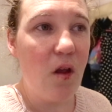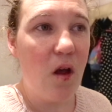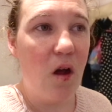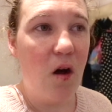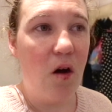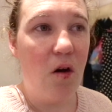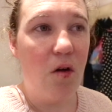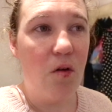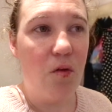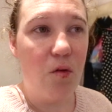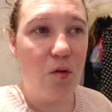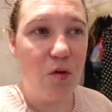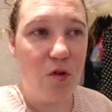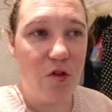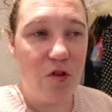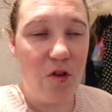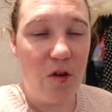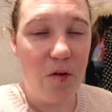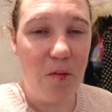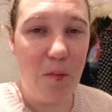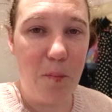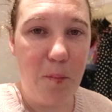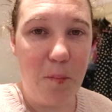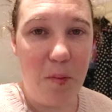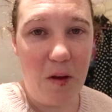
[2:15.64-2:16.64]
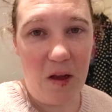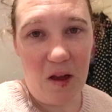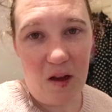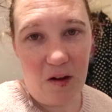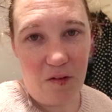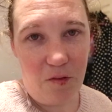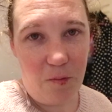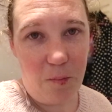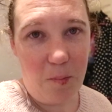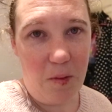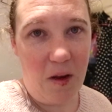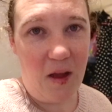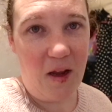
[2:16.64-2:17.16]
I'll also be
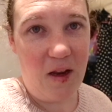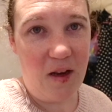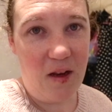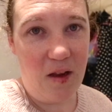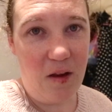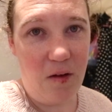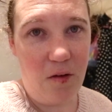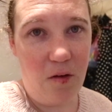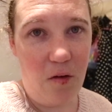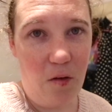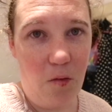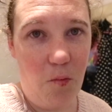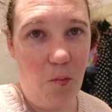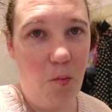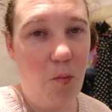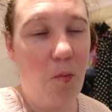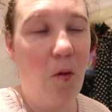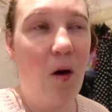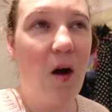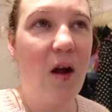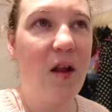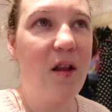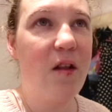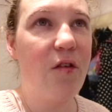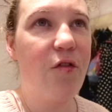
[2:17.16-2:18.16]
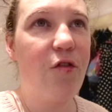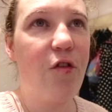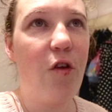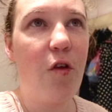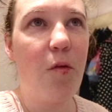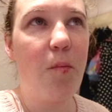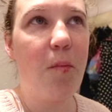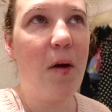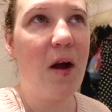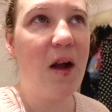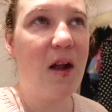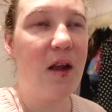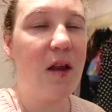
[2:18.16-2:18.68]
explaining why the
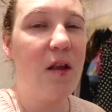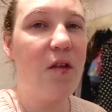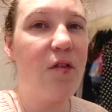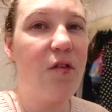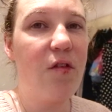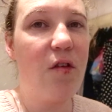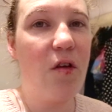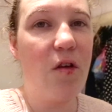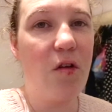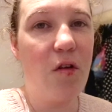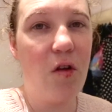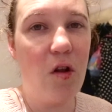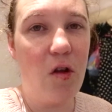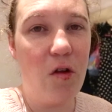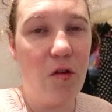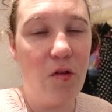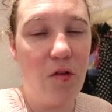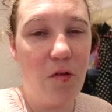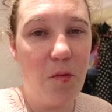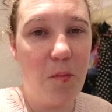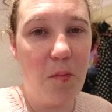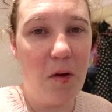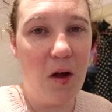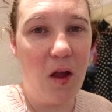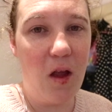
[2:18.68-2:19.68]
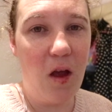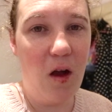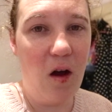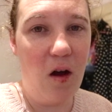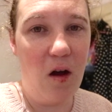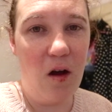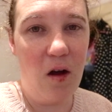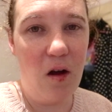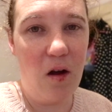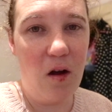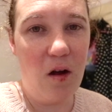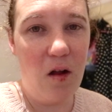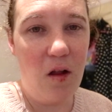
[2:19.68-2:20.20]
food bank is so close to my
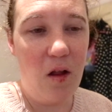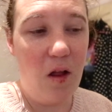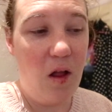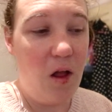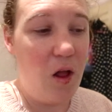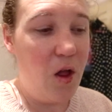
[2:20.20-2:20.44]
heart.